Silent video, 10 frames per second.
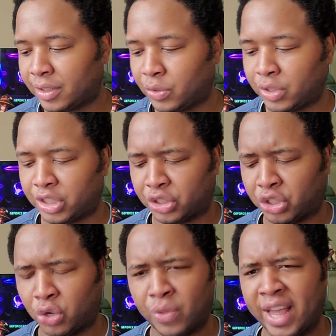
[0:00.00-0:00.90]
This is just a
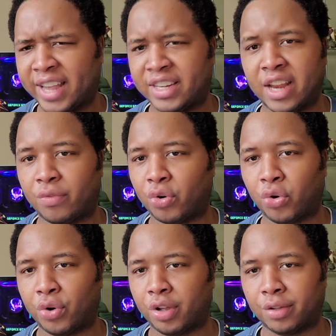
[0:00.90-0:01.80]
show that I had
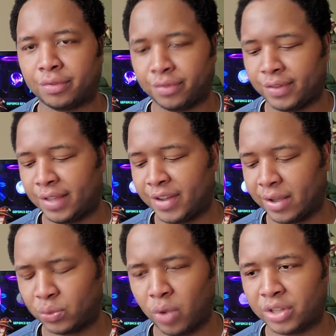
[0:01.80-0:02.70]
never heard of. And
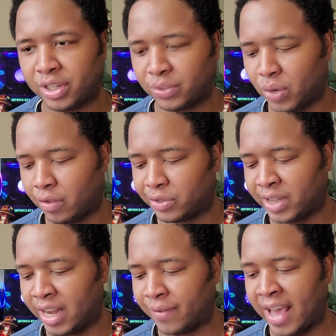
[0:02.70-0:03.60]
then I was watching one of
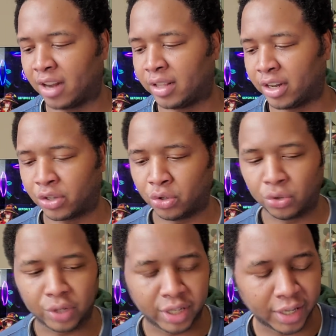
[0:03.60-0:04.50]
those kind of
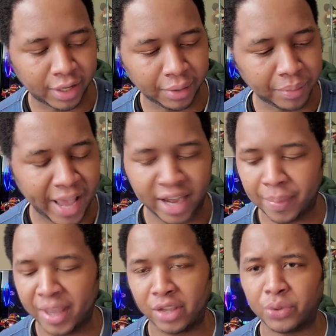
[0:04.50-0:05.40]
analytical
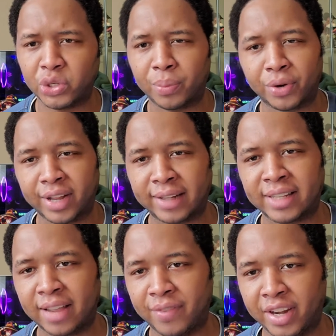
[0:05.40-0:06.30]
anime YouTuber
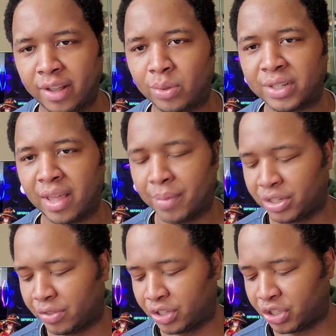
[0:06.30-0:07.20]
type videos, and they
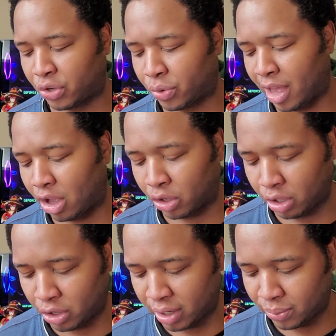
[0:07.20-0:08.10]
mentioned the show, how
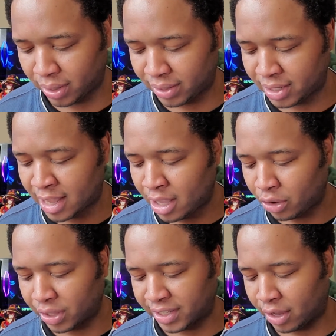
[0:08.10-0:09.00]
good it was.
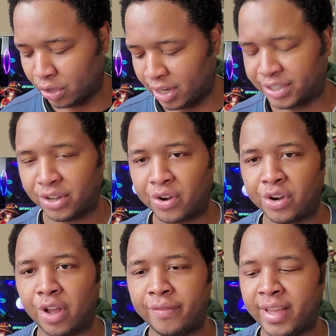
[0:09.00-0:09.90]
At least how good it
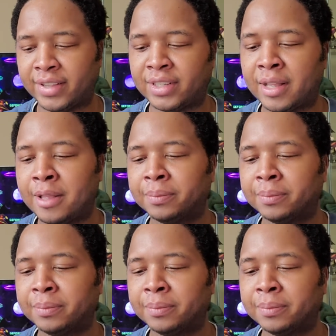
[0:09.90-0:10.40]
started off as.